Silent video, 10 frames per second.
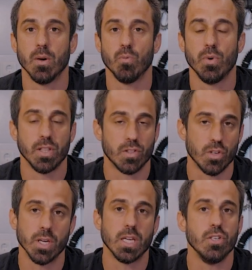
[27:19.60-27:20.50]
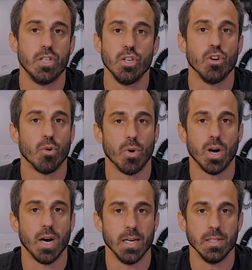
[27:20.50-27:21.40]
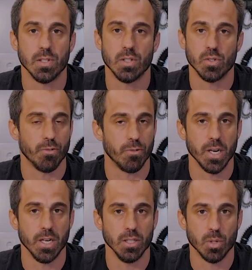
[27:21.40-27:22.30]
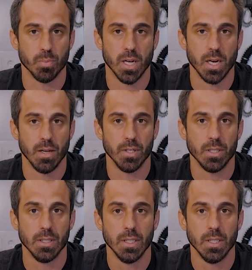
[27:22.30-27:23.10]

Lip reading: it's going to continue to rise as there's a finite supply of it.